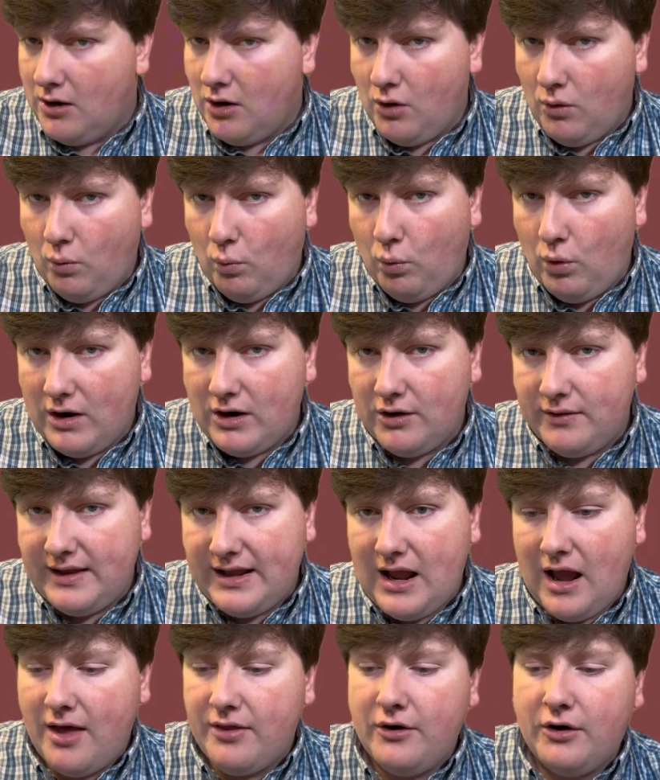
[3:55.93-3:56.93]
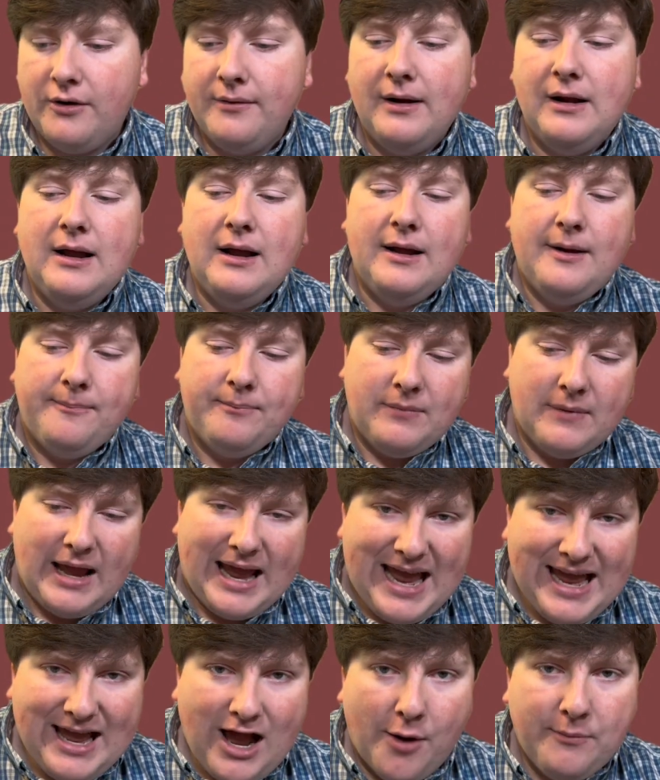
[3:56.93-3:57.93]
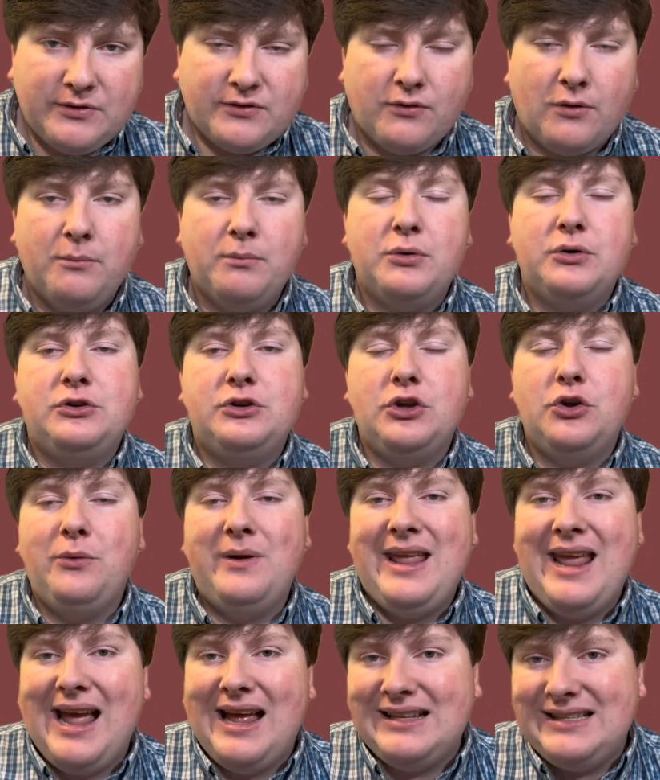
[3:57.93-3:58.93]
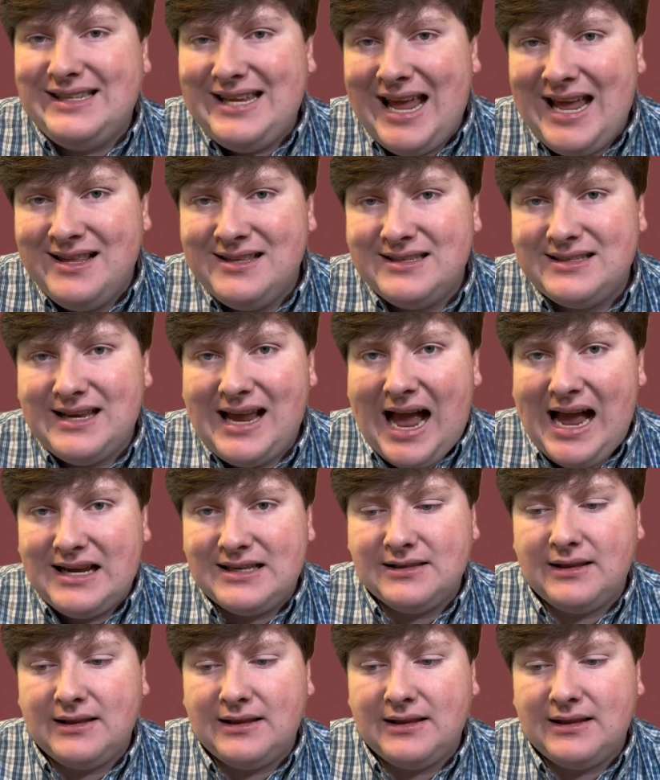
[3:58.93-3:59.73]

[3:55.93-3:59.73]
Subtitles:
one or the other. He comes from Purdue. He had 10 sacks